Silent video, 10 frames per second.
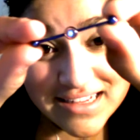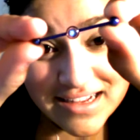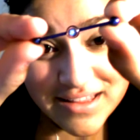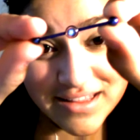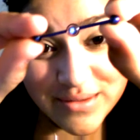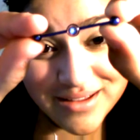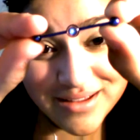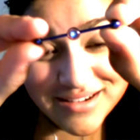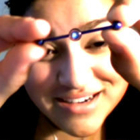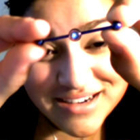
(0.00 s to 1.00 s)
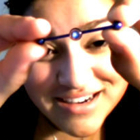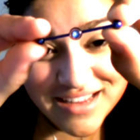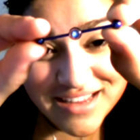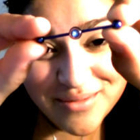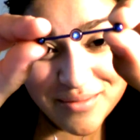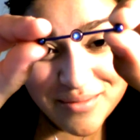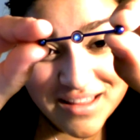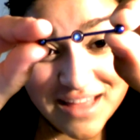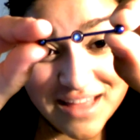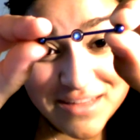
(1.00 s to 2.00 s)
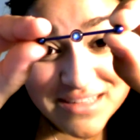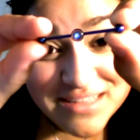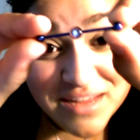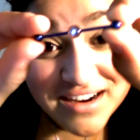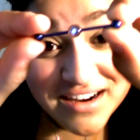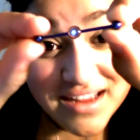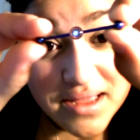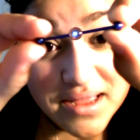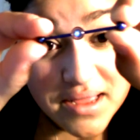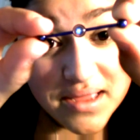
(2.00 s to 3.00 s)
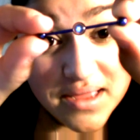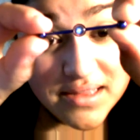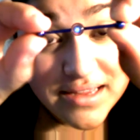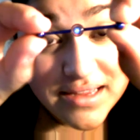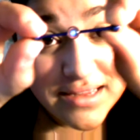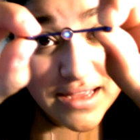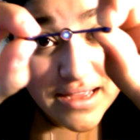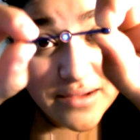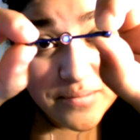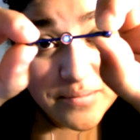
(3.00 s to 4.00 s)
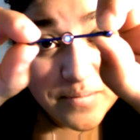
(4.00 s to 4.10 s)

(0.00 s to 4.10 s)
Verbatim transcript: Oh, there we go. Now turning it away from the light makes it better. There you go.